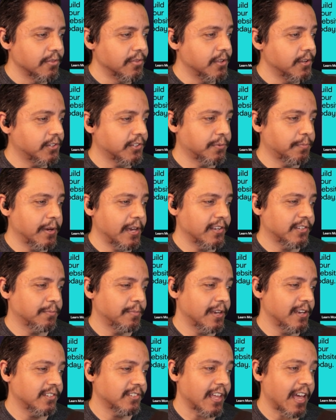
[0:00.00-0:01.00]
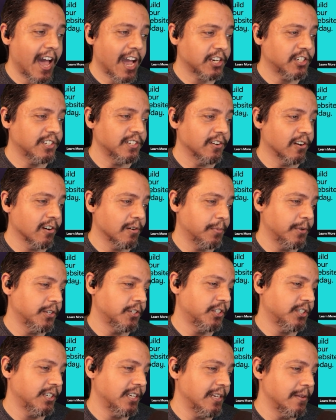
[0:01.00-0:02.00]
This space-based action
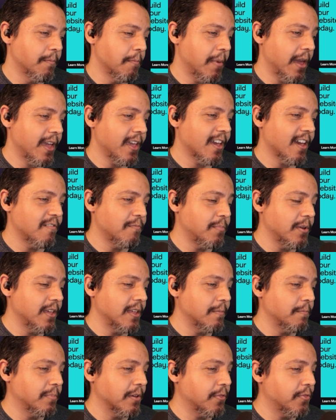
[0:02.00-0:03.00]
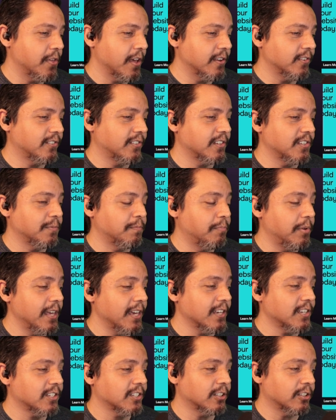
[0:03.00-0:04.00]
RPG may have been Bethesda's
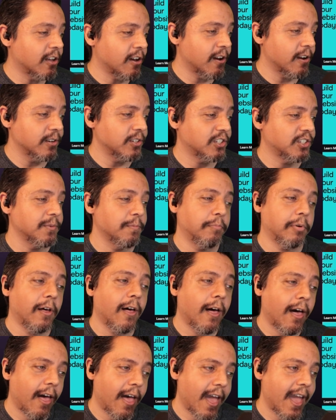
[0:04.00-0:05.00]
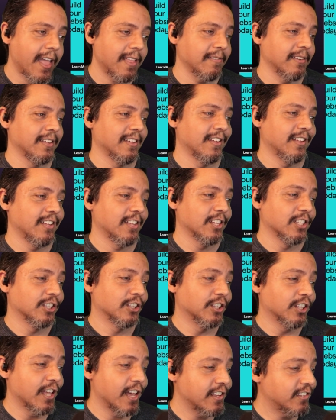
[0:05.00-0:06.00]
biggest launch, but
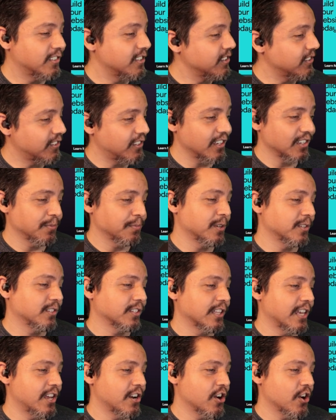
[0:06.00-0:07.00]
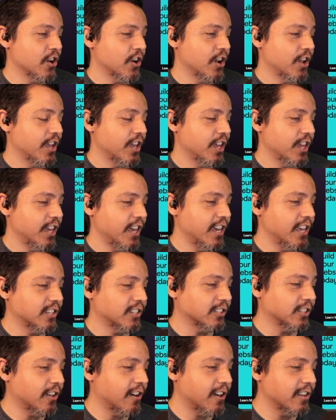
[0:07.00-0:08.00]
less than 6 months later,
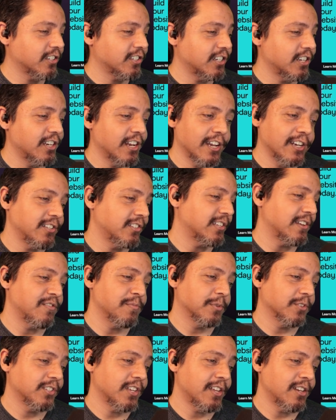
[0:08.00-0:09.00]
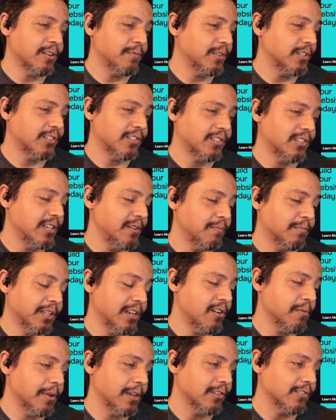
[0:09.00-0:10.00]
it's lost 97% of its Steam
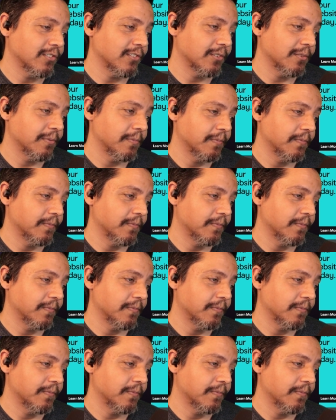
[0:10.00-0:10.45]
player base.